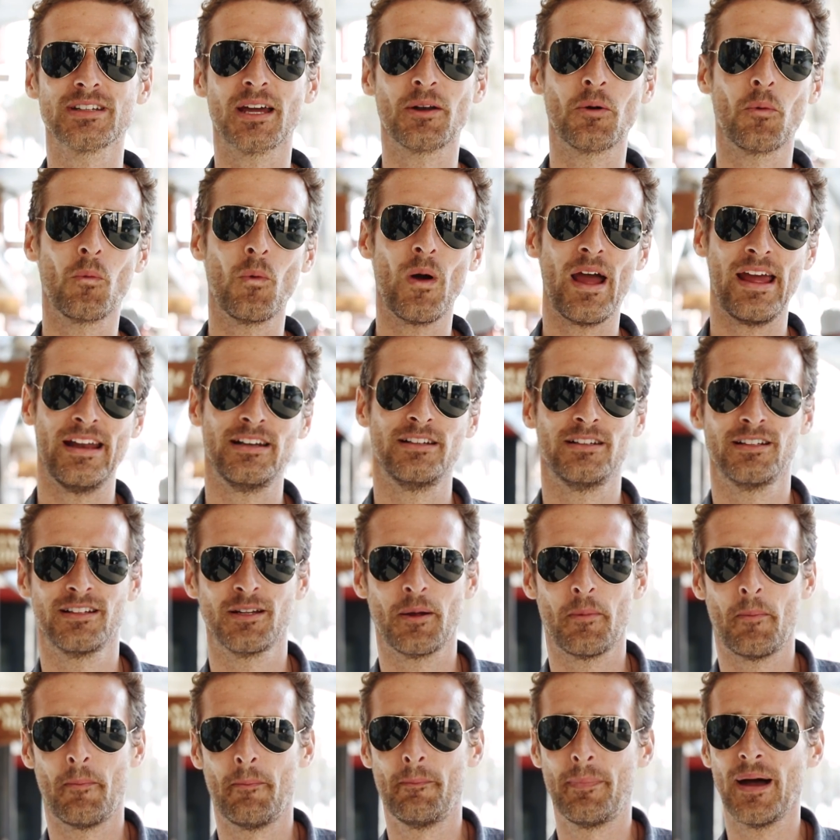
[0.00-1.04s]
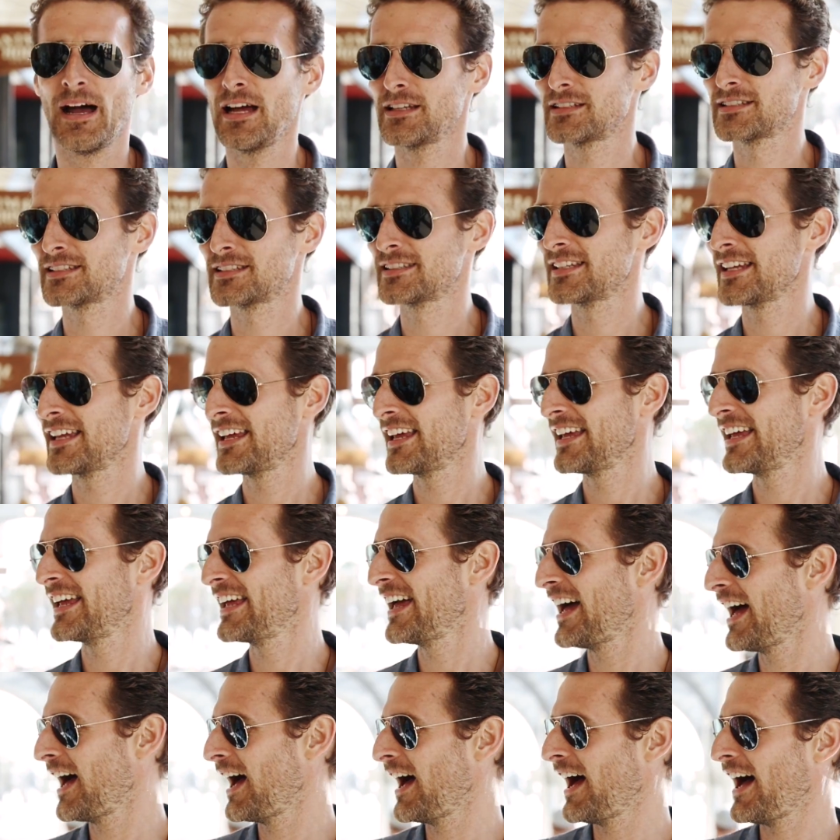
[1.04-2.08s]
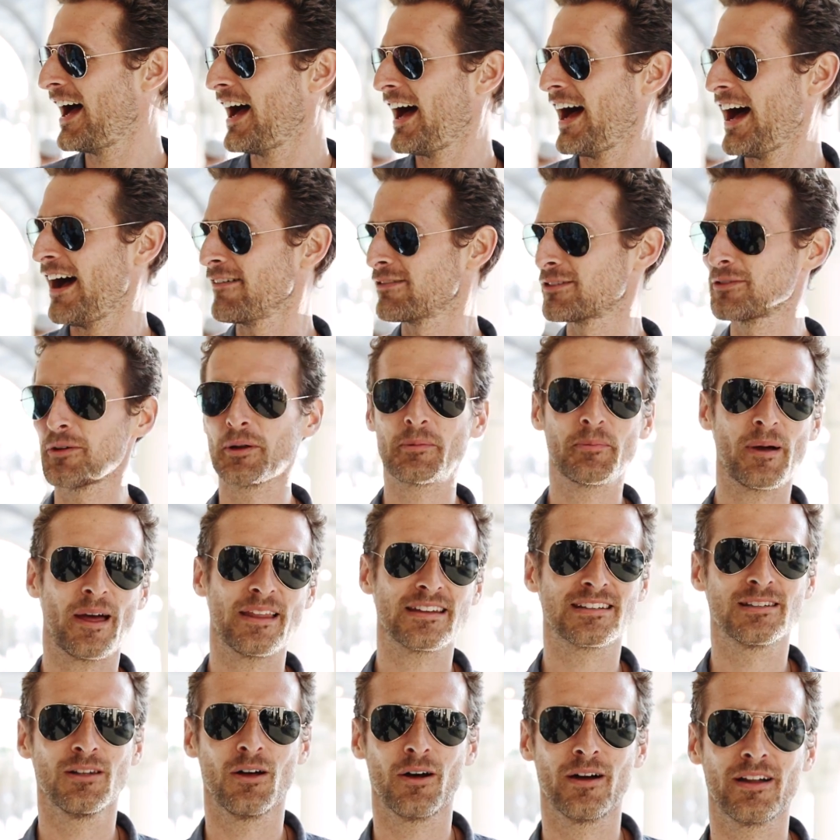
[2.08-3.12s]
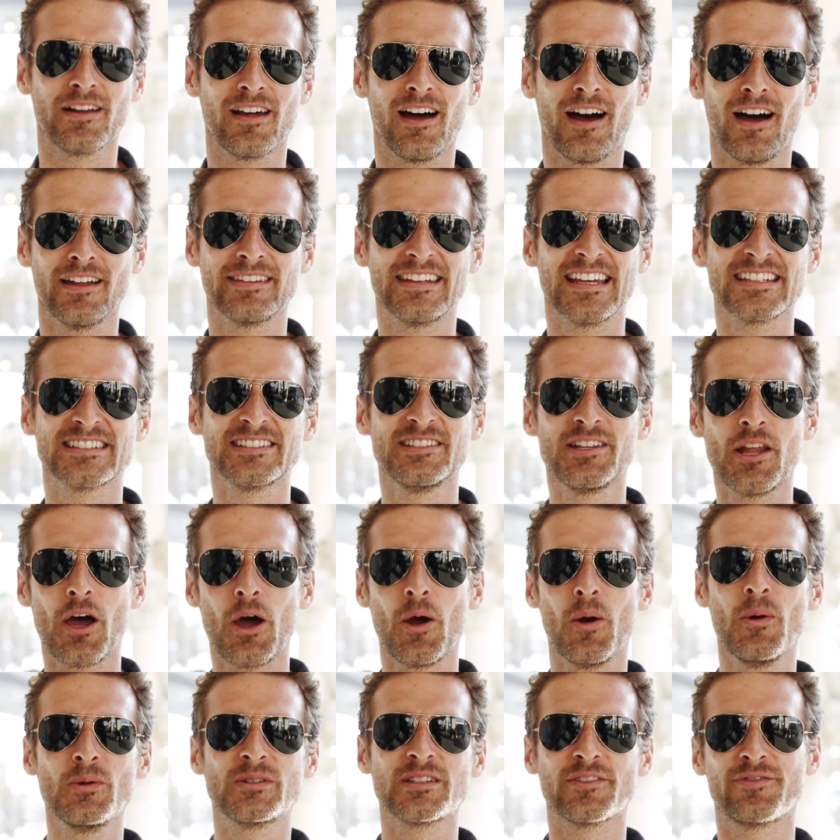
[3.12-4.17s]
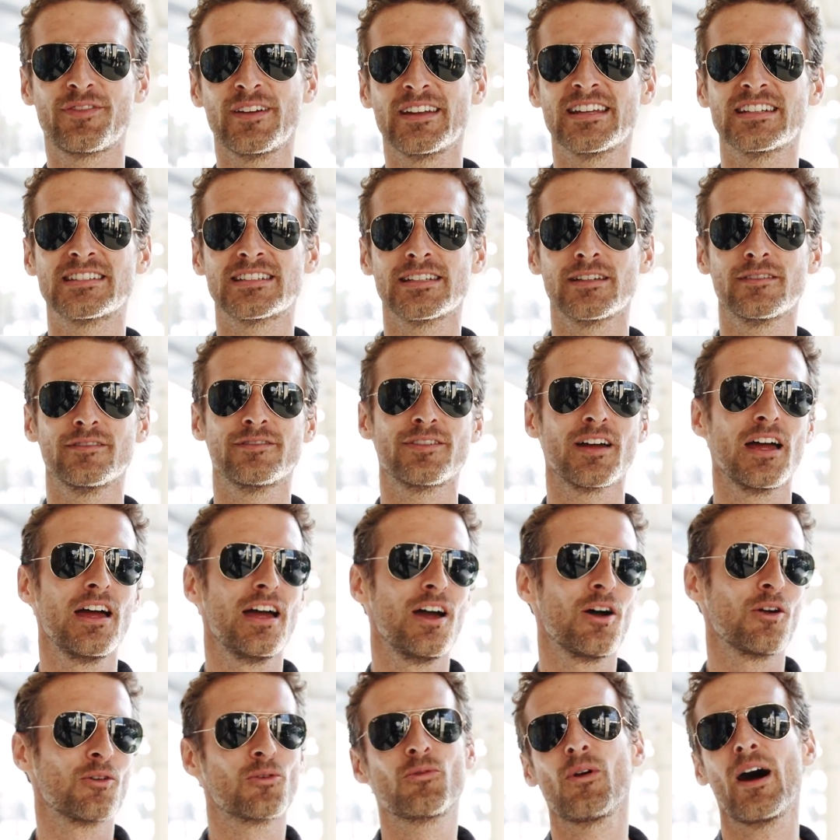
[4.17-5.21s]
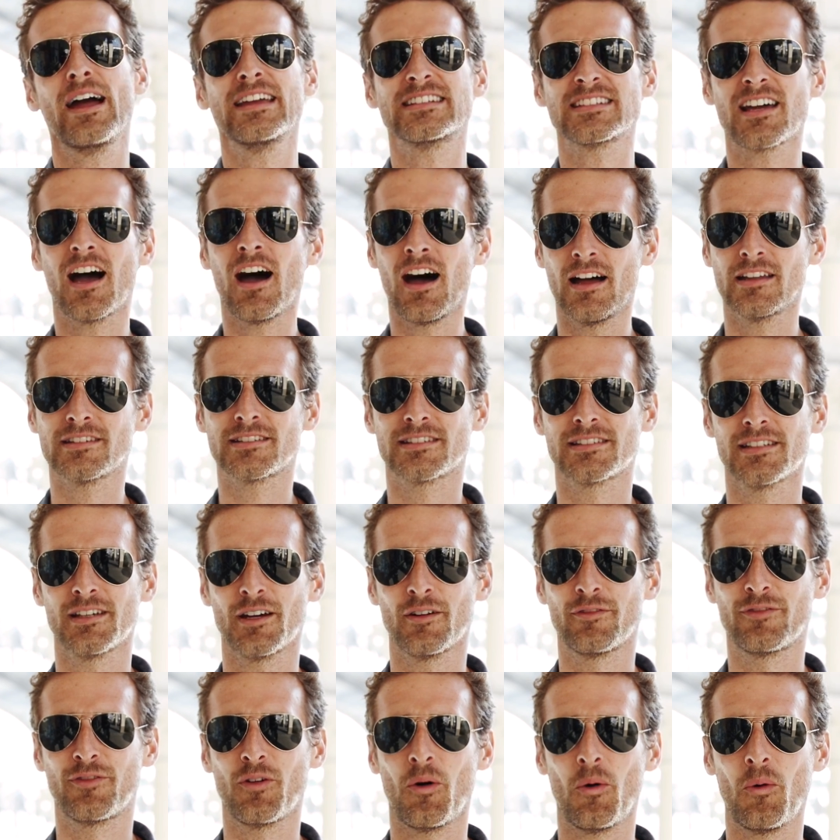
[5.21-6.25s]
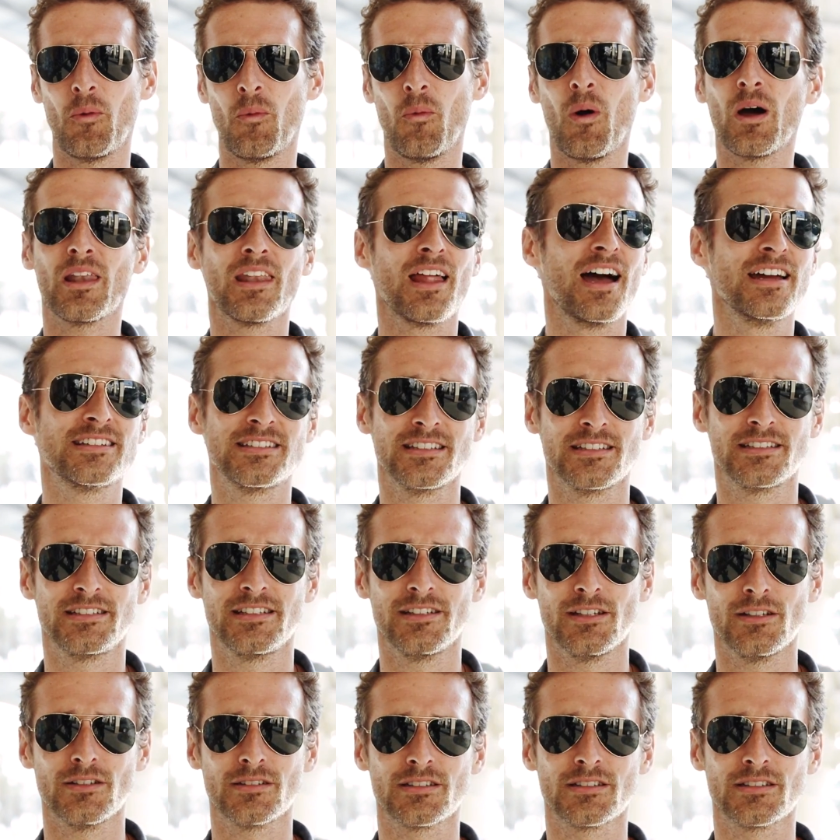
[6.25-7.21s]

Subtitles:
and when, but I've thought about this long and hard. There's no definitive right answer for what lighting to use.